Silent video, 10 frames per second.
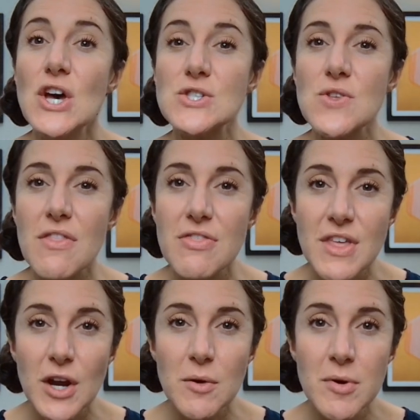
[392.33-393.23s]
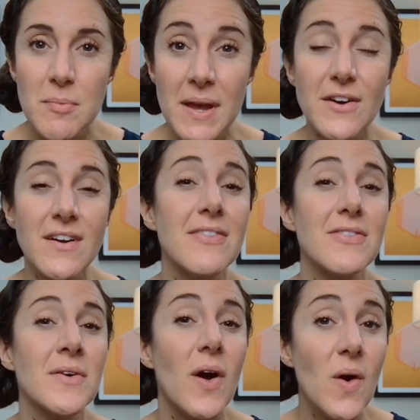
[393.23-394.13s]
So that they're prepared on
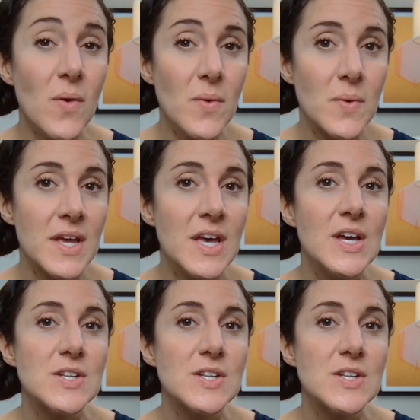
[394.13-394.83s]
their own